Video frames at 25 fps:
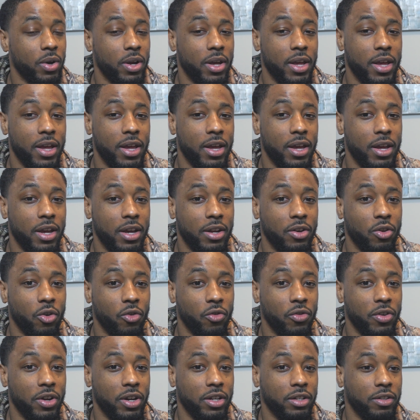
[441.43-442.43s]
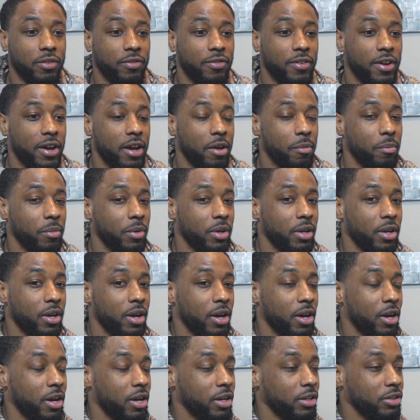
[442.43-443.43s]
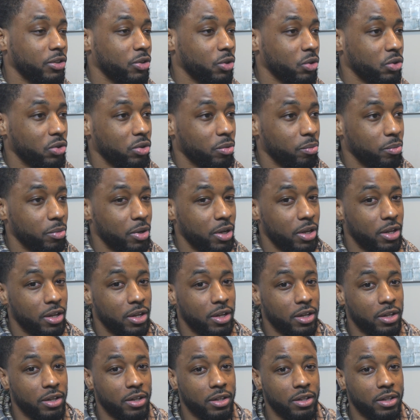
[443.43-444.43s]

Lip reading: and don't forget to find me on social media,